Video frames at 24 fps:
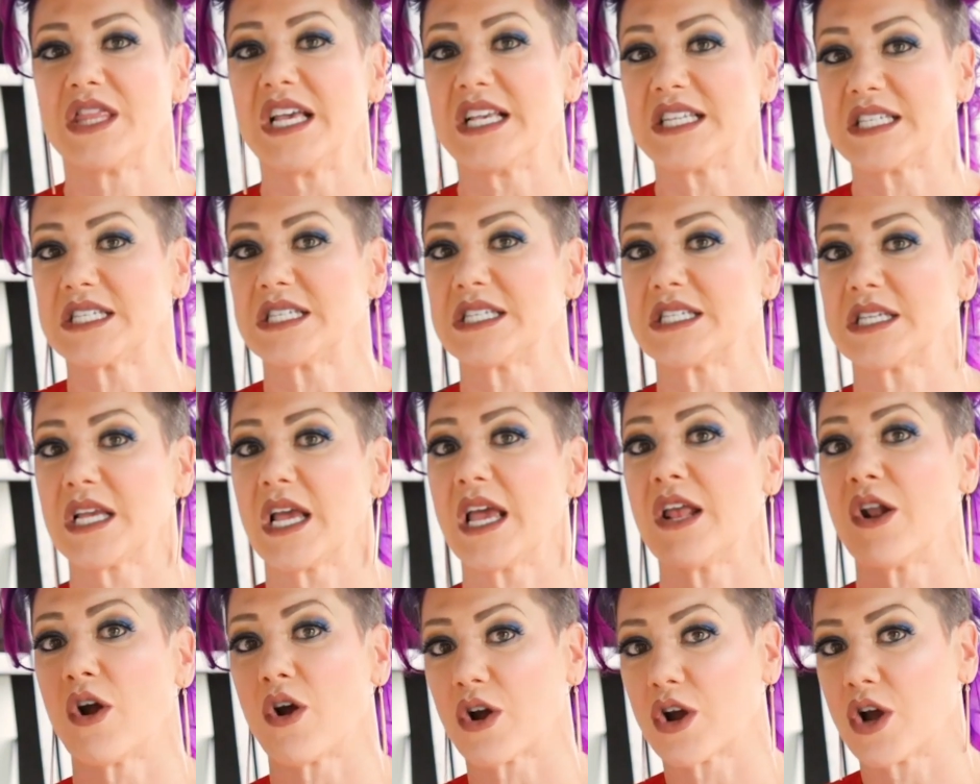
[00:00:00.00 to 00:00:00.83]
this,
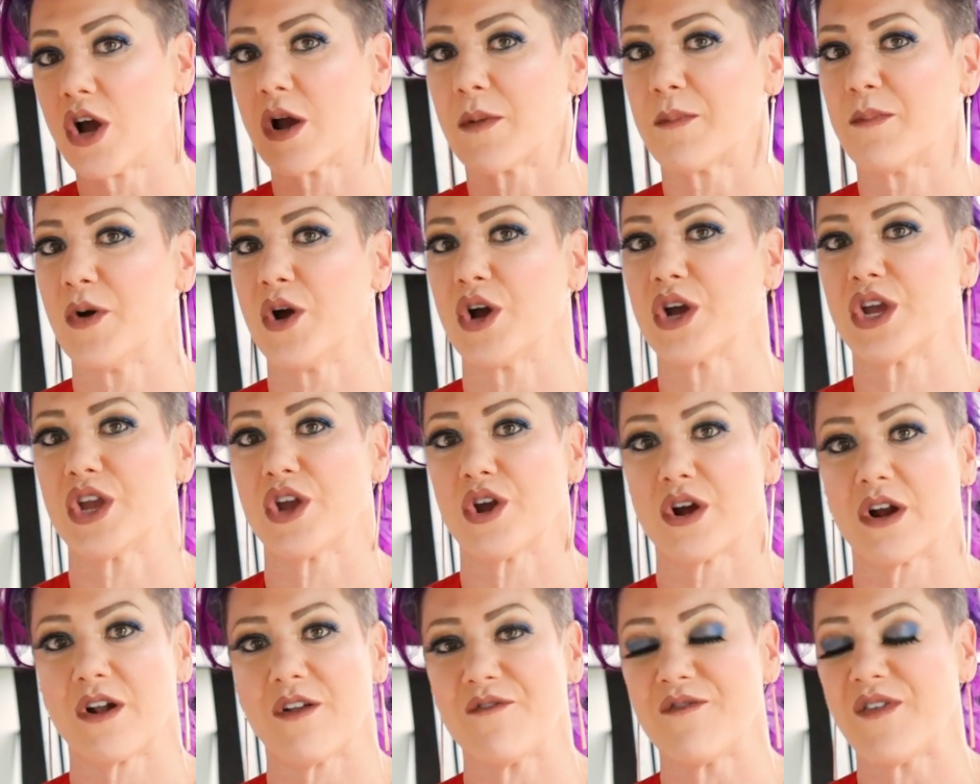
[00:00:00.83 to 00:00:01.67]
in our cookbook,
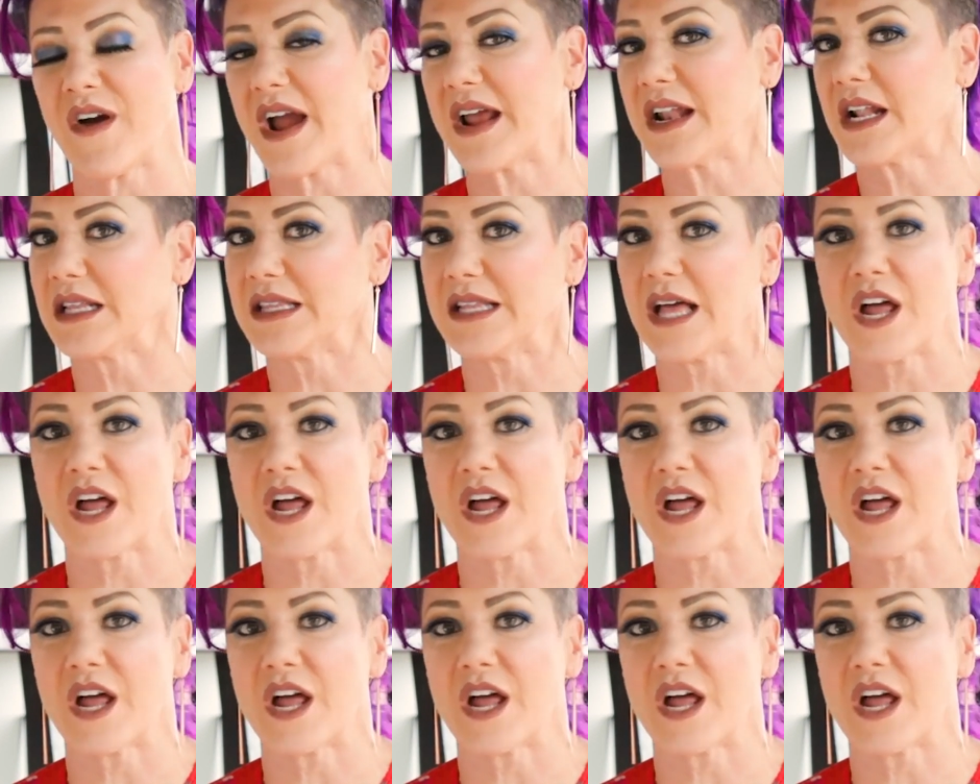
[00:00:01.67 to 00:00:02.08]
you're gonna find a